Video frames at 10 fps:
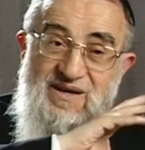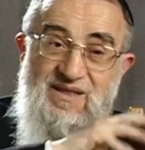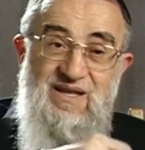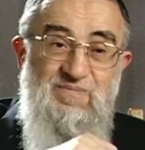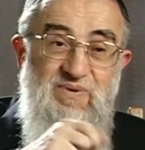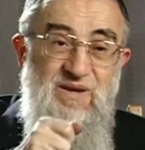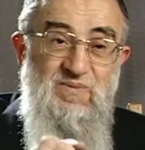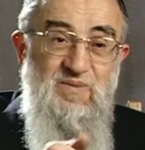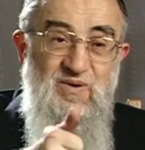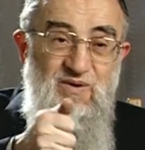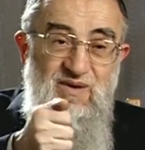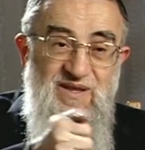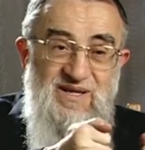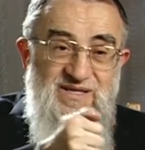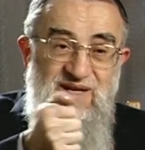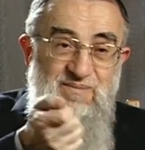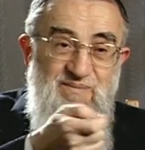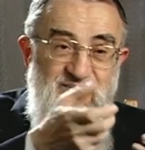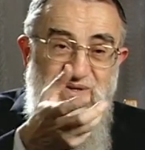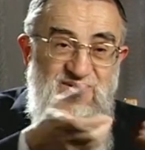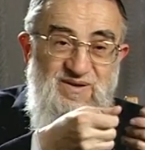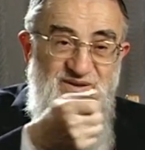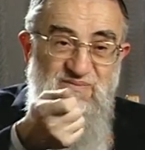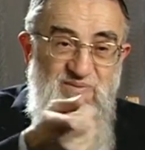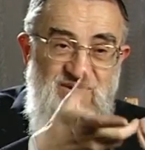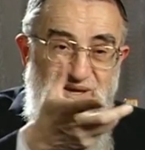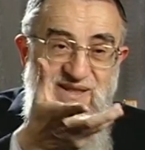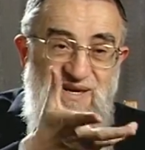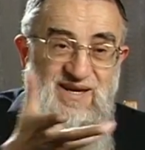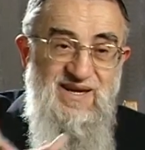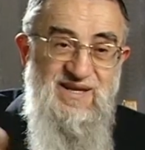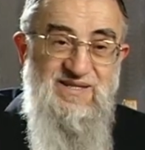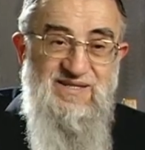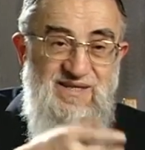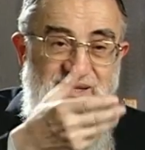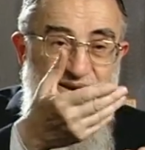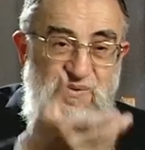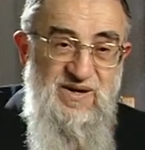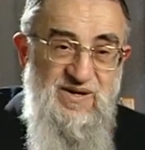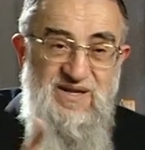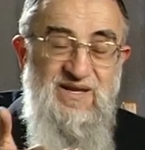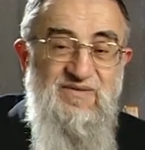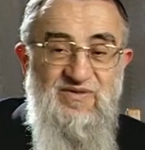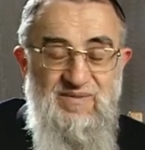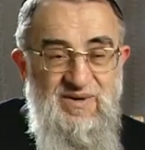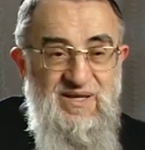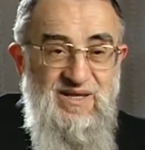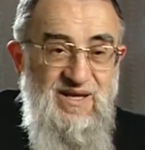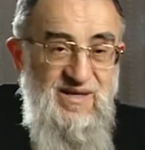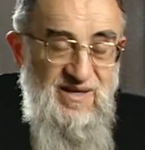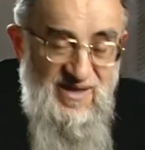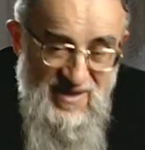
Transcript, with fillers: that people were holding some sort of book in their hands and they were reading from it and uh,